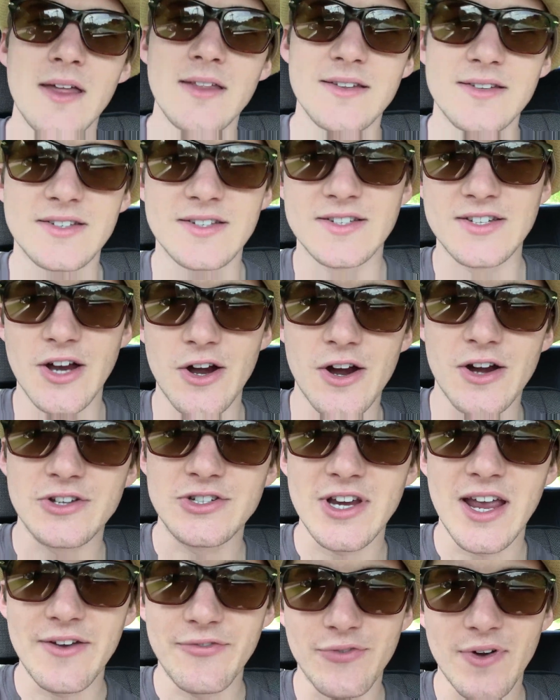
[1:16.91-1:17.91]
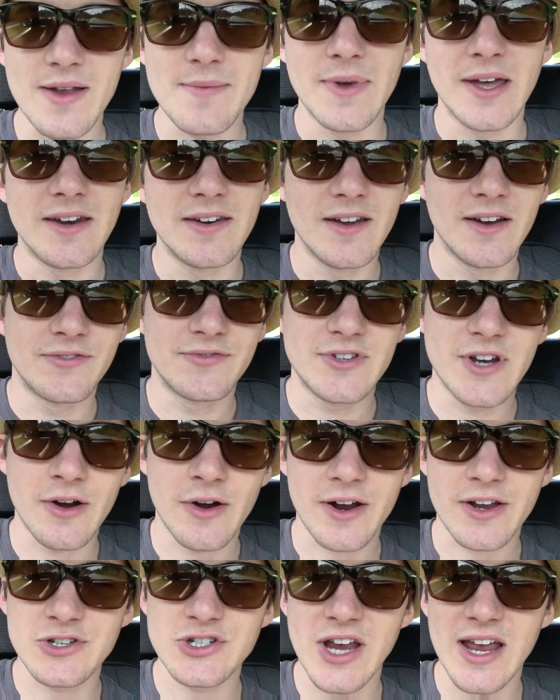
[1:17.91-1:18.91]
This is Derek J. Freeman of
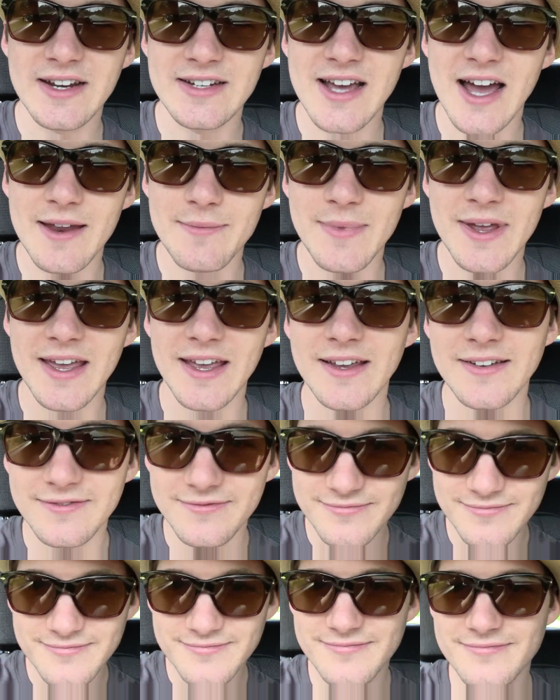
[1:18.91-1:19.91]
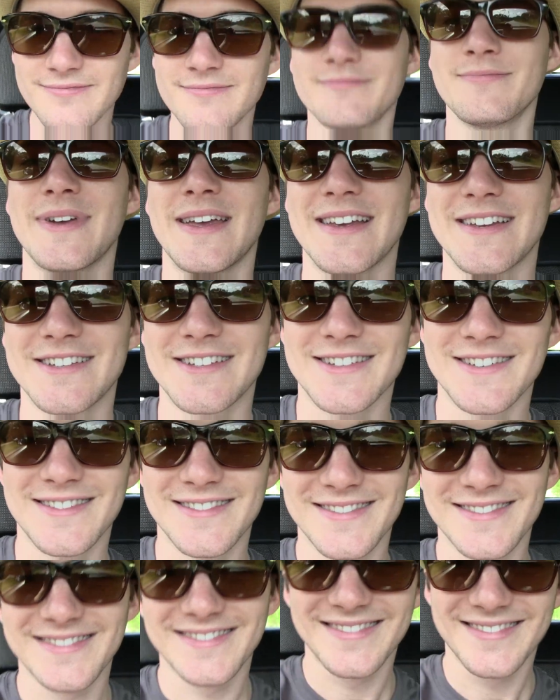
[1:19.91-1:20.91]
DerekJ.me.
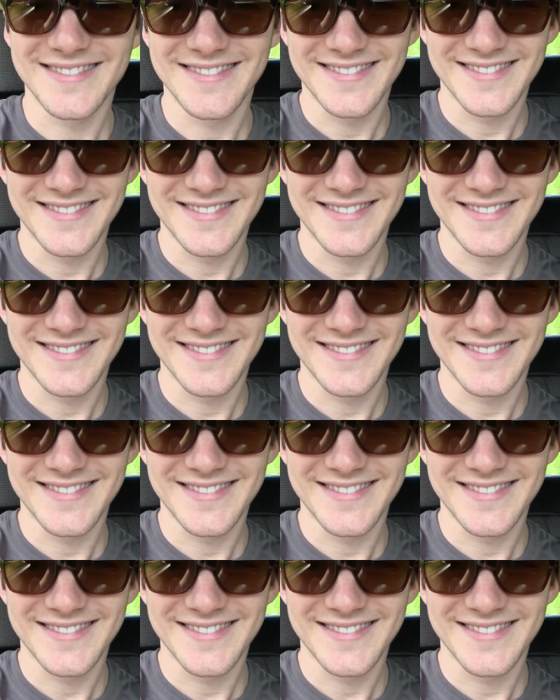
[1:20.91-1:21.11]
Peace.